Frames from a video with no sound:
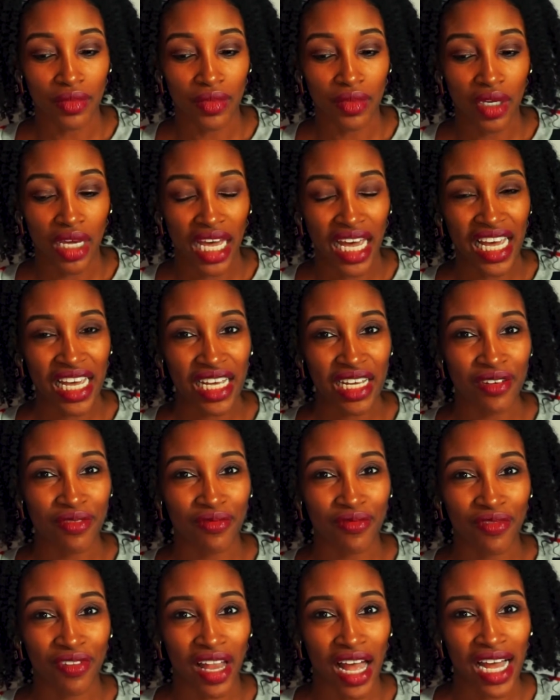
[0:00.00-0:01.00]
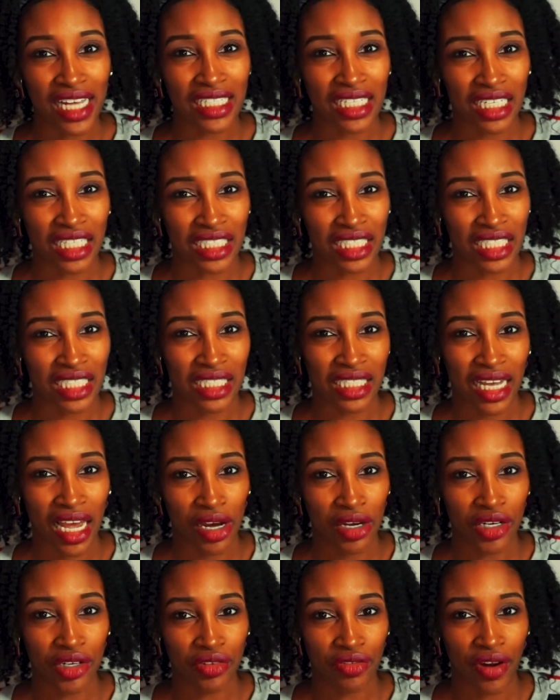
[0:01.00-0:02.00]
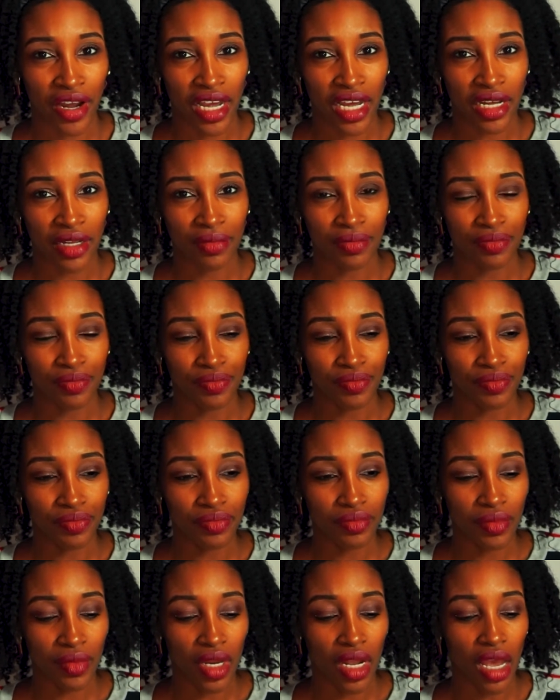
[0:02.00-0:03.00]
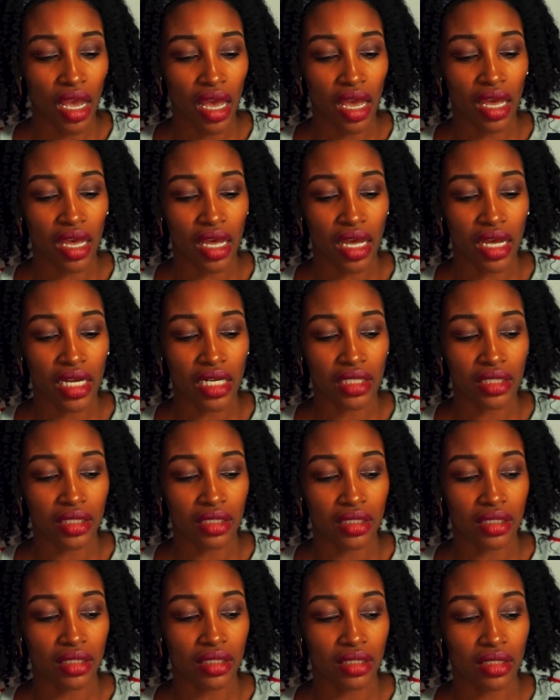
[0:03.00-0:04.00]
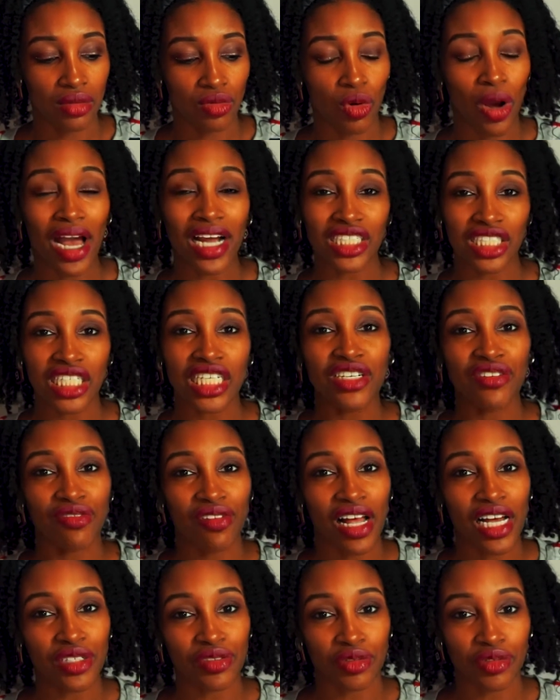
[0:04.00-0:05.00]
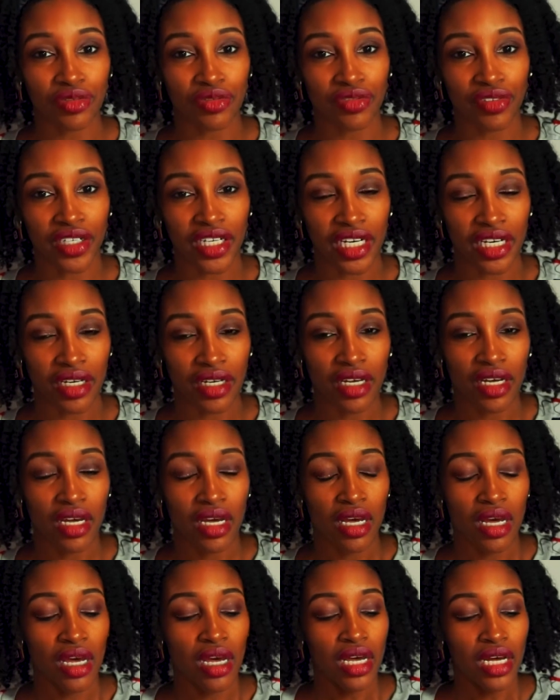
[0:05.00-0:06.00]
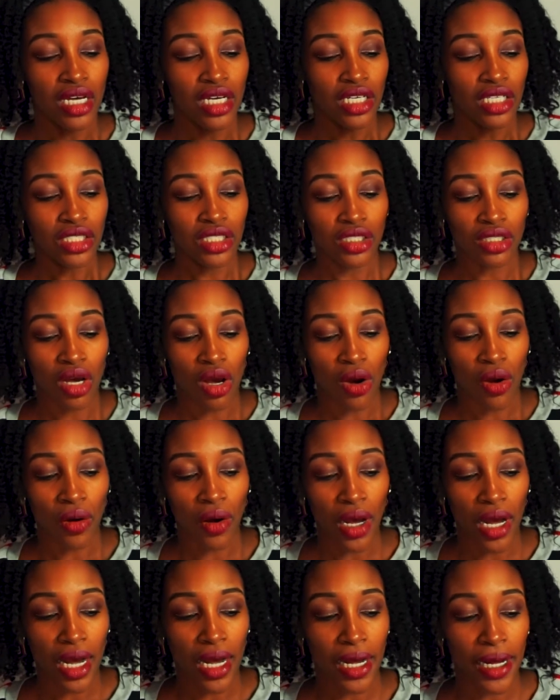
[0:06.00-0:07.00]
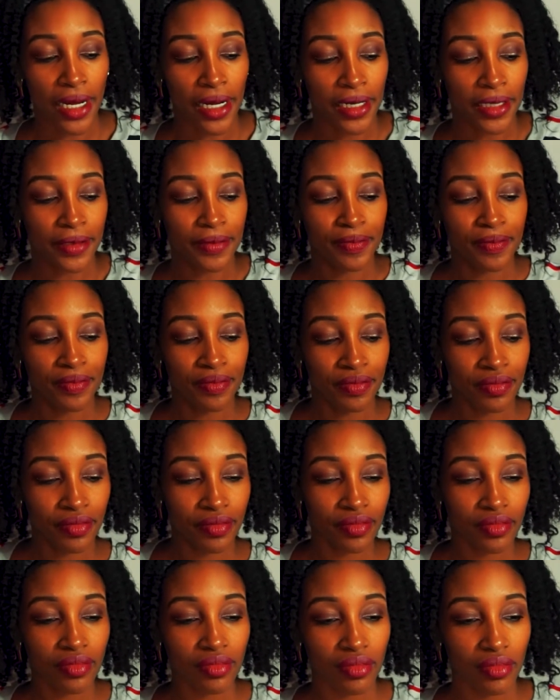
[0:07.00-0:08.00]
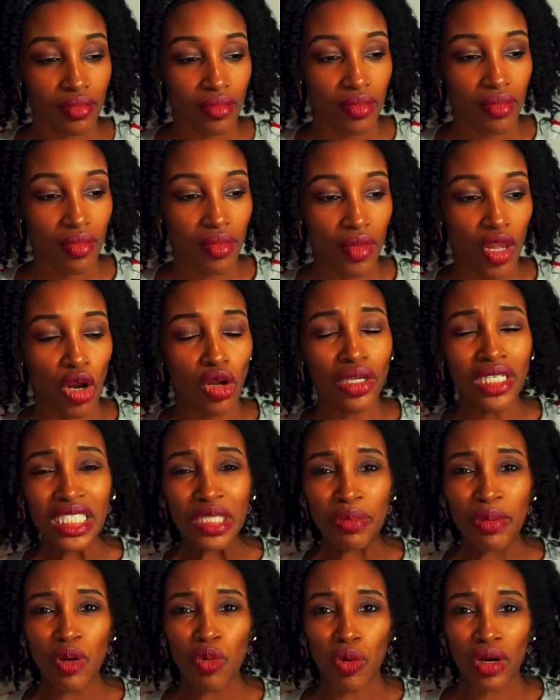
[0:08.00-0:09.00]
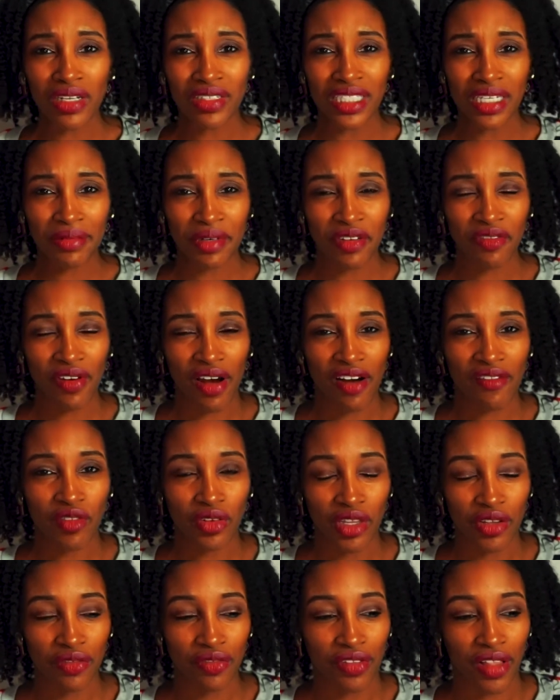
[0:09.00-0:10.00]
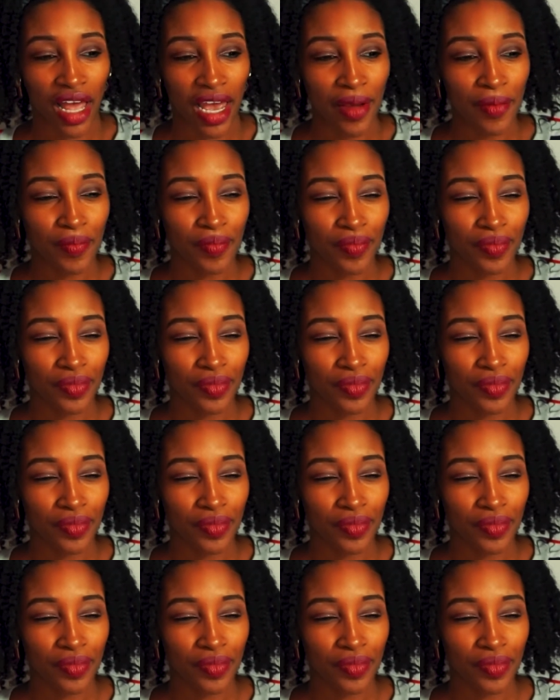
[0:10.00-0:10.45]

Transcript: he flies at a discounted rate, and well, actually he flies for free. So I only spent $175 on the flight.